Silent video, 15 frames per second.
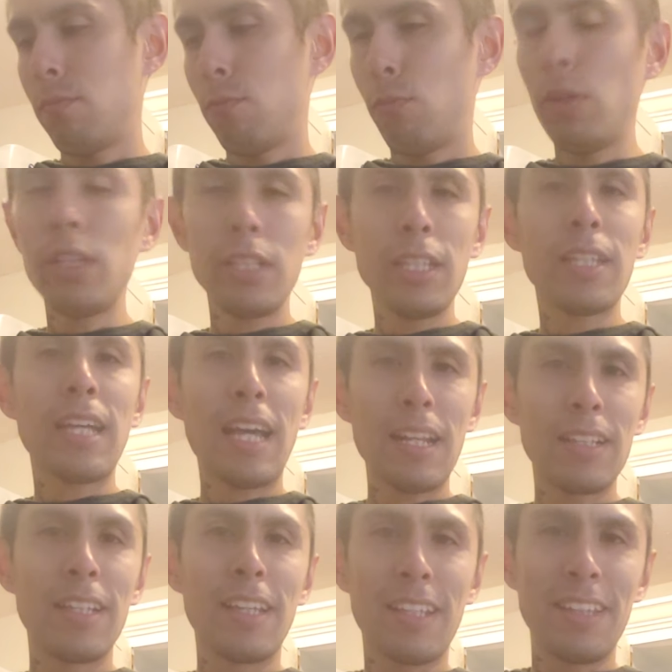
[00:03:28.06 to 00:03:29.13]
really kind
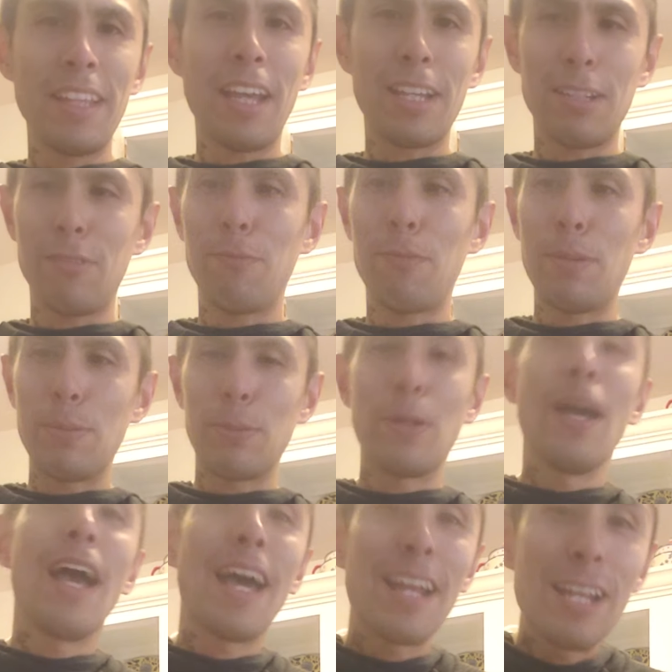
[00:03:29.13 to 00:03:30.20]
of like negative people.
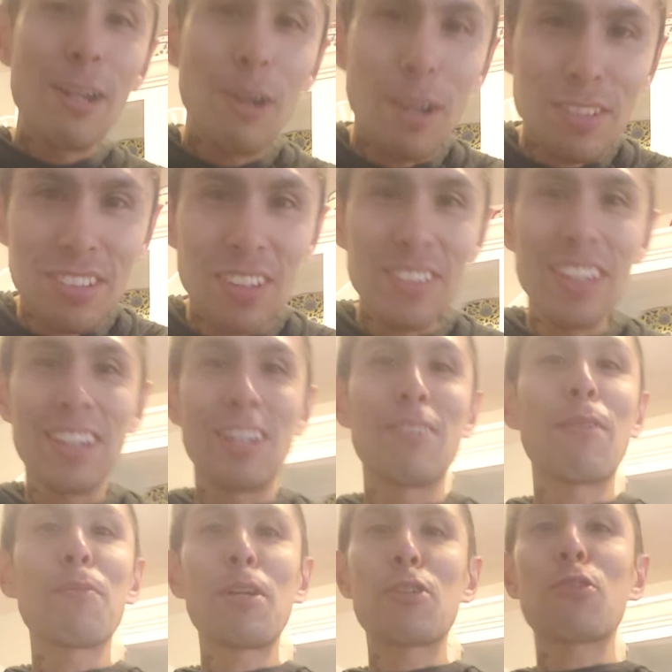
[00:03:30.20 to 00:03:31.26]
And I know I sound negative.
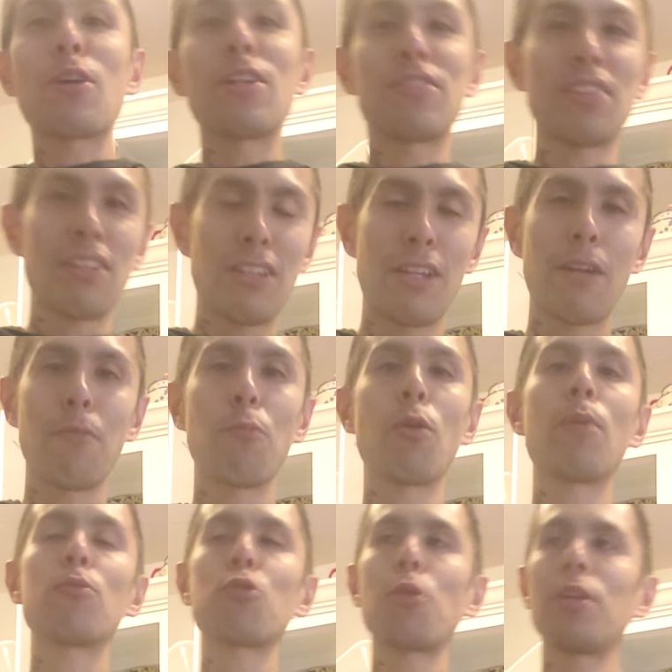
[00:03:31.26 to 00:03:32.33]
I'm not trying to sound negative. What
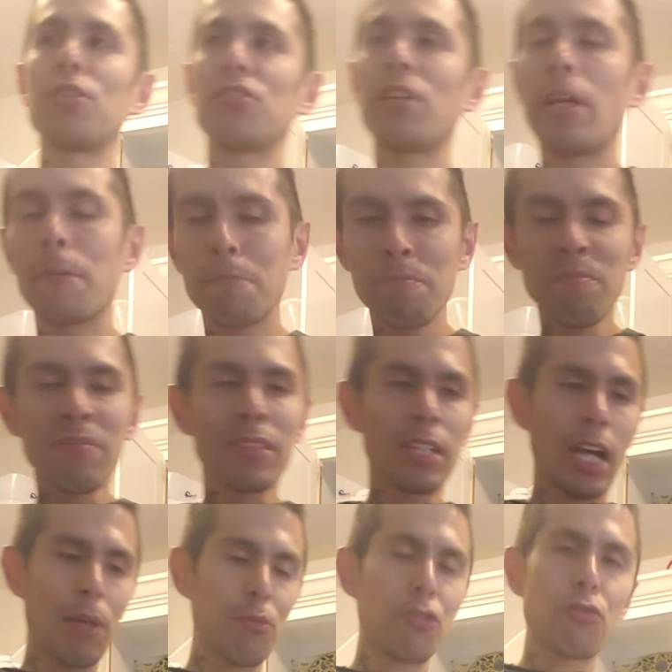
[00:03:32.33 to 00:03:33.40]
I'm trying to say,
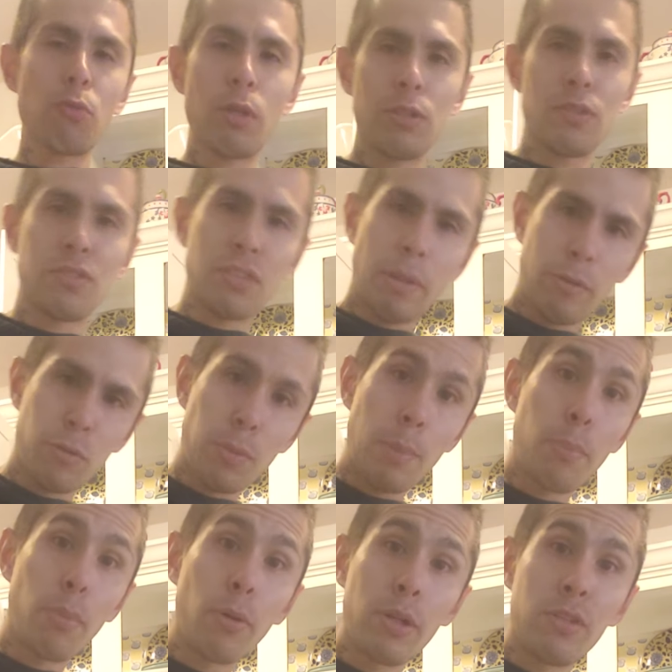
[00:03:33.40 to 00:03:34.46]
I'm just trying to establish my
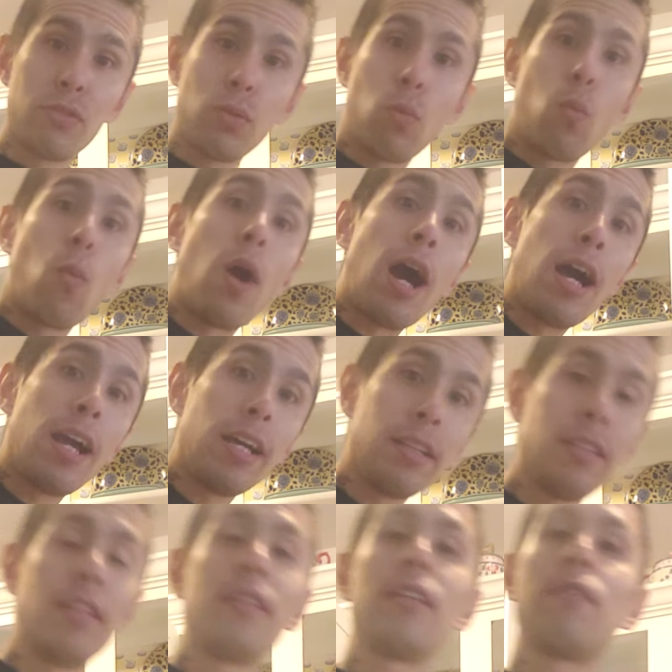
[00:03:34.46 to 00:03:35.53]
point as to why I
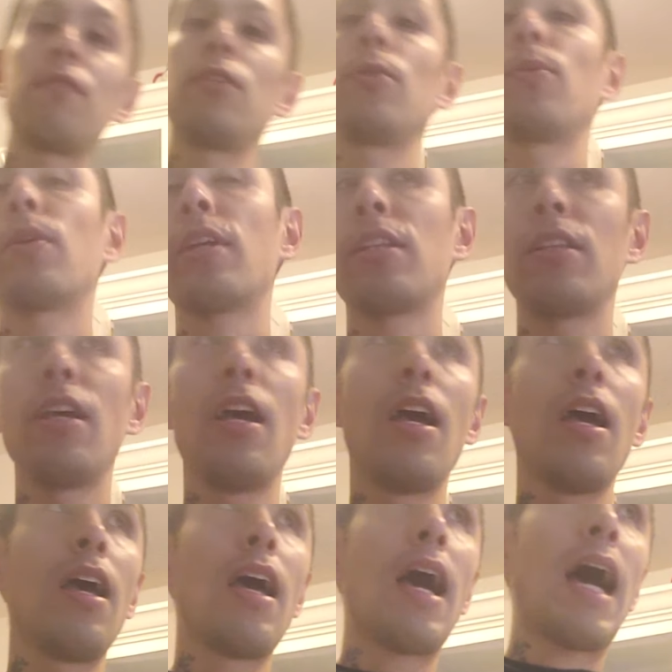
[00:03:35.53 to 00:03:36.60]
left New York, and
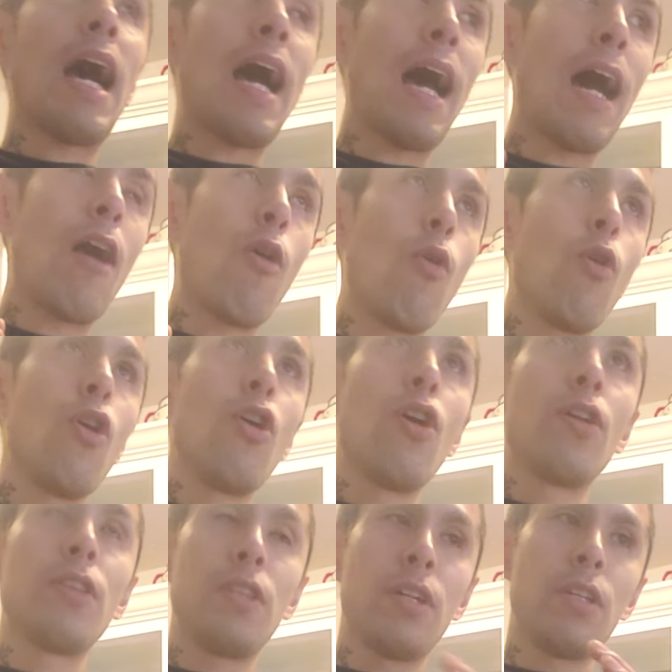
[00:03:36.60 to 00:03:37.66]
how
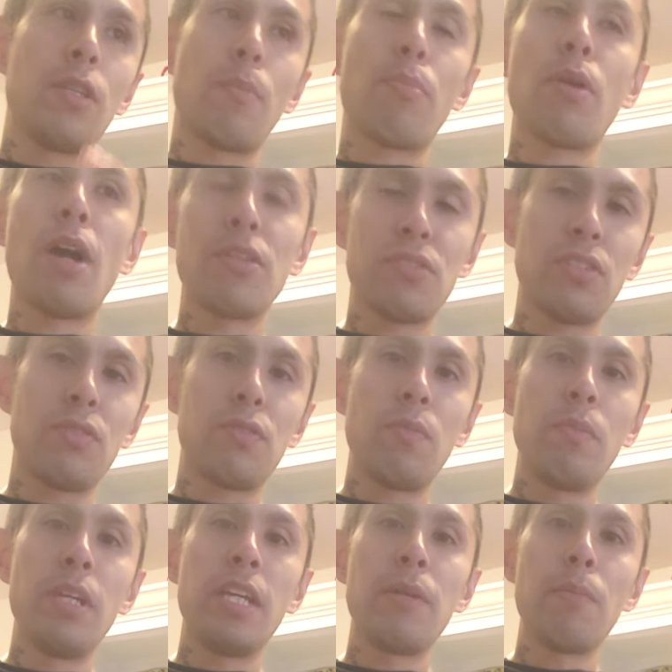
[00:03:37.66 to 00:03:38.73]
the process for
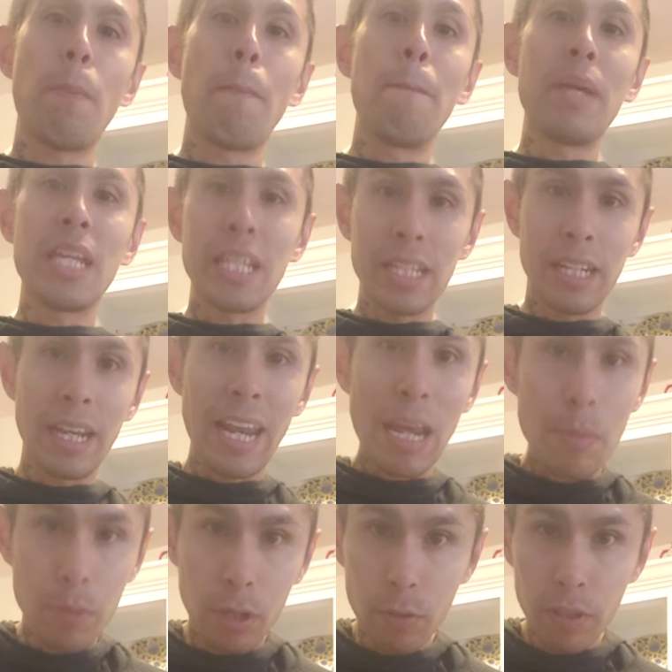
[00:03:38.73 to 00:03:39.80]
me being an
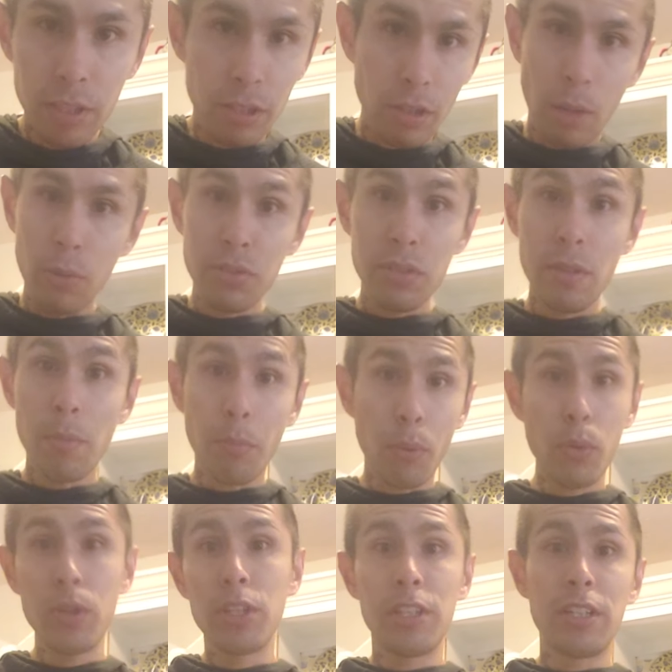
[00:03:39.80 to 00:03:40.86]
immigrant. I wasn't even
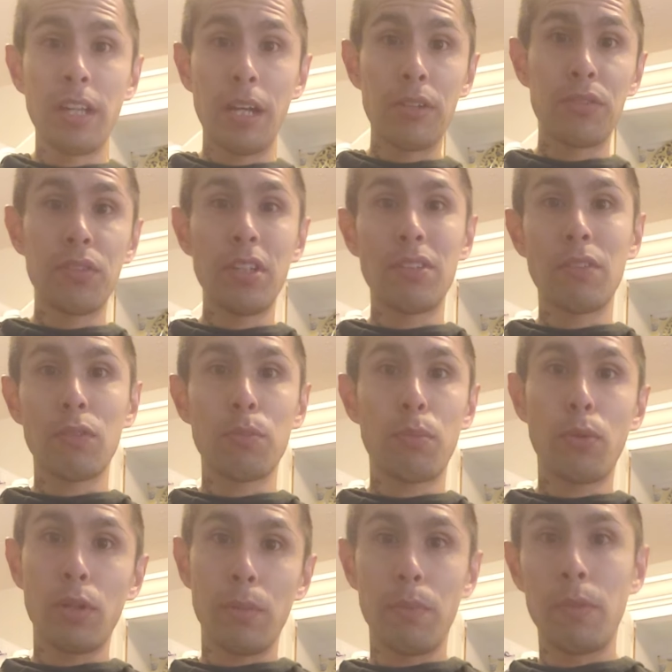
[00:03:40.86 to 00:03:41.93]
born in the United States. I was
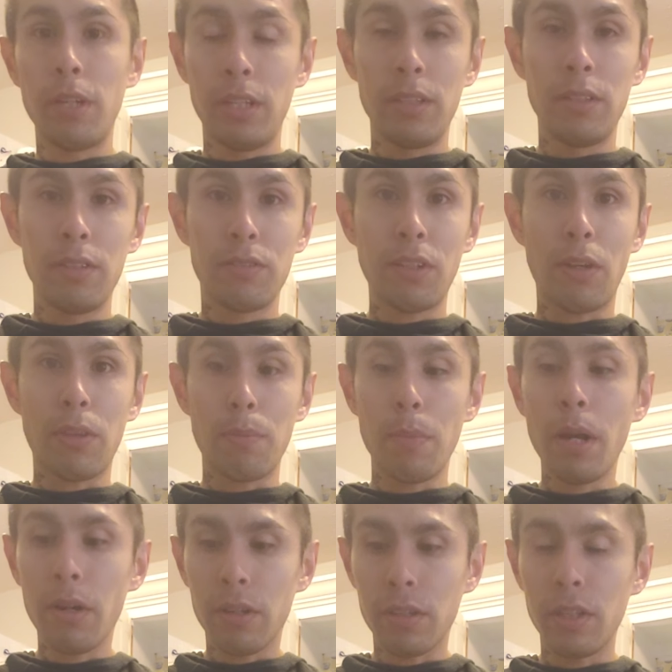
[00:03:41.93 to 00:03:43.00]
born in South
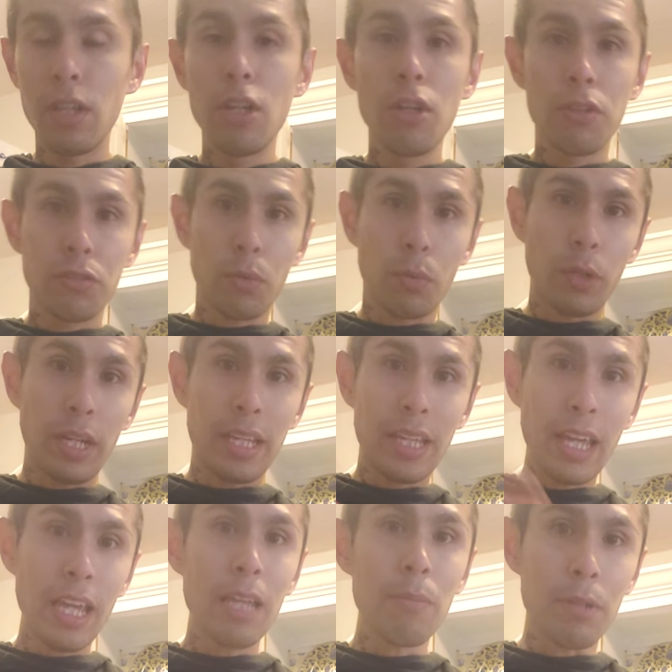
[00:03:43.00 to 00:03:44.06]
America. So when I
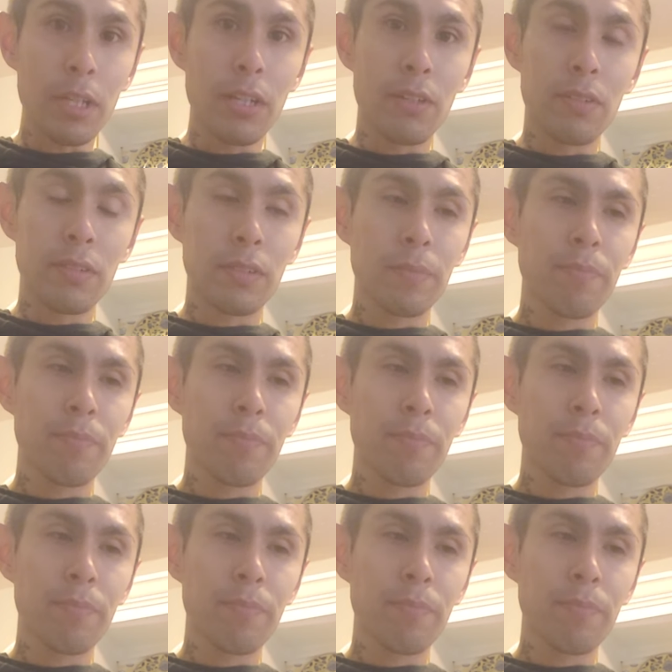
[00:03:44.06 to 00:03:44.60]
came here,